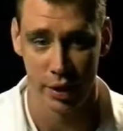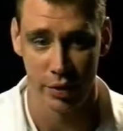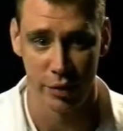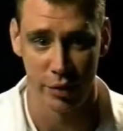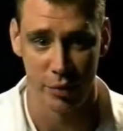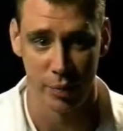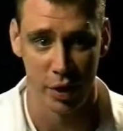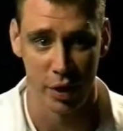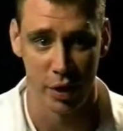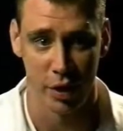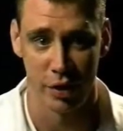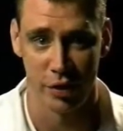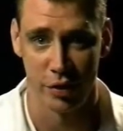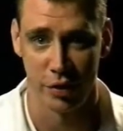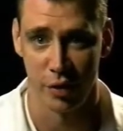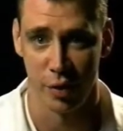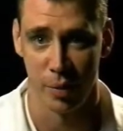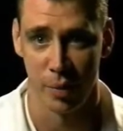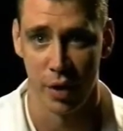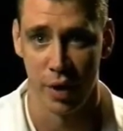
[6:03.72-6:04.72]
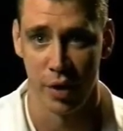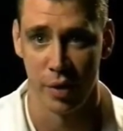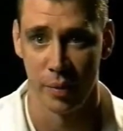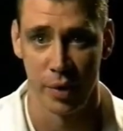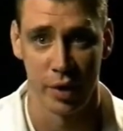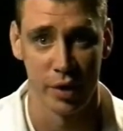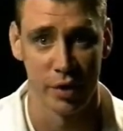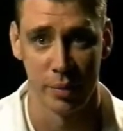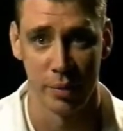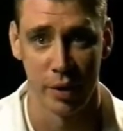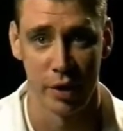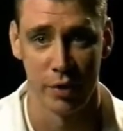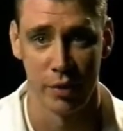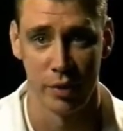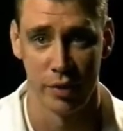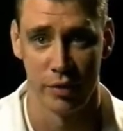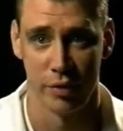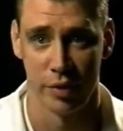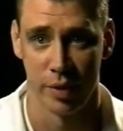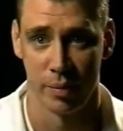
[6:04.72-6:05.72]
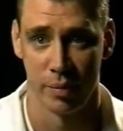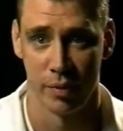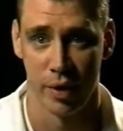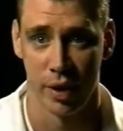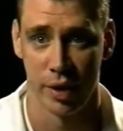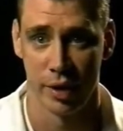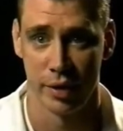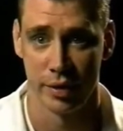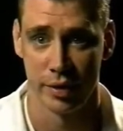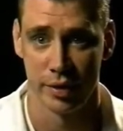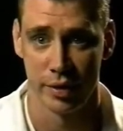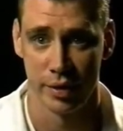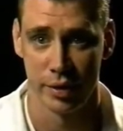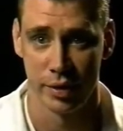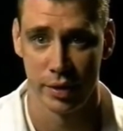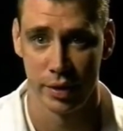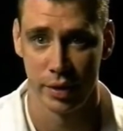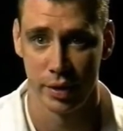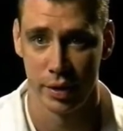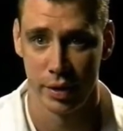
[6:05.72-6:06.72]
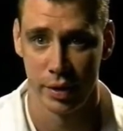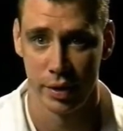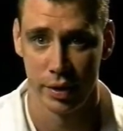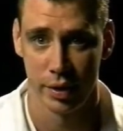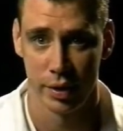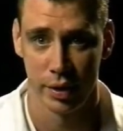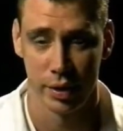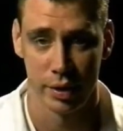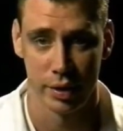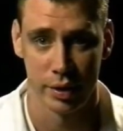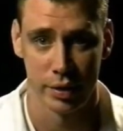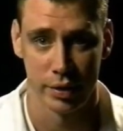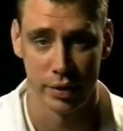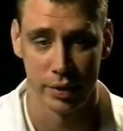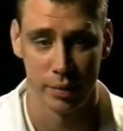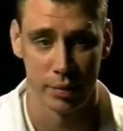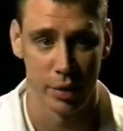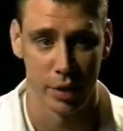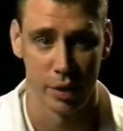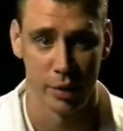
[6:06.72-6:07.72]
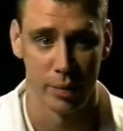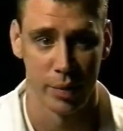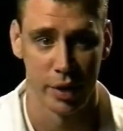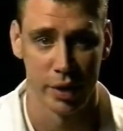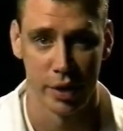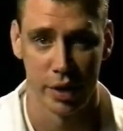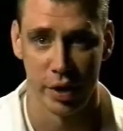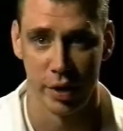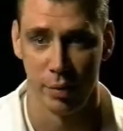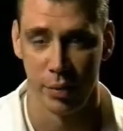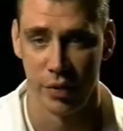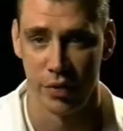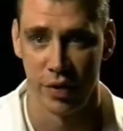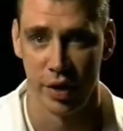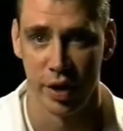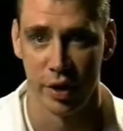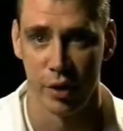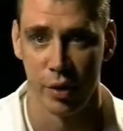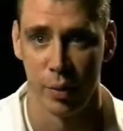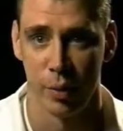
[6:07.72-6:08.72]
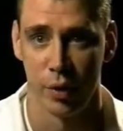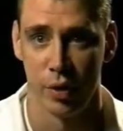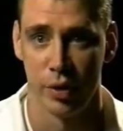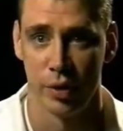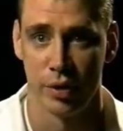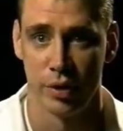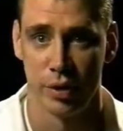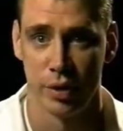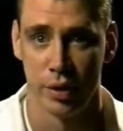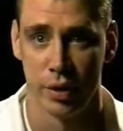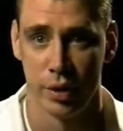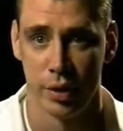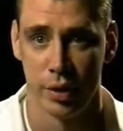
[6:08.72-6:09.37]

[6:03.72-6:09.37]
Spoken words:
And if it's my conscience going to bother me, it means I'm not doing something right. I'm not going to make that mistake no more.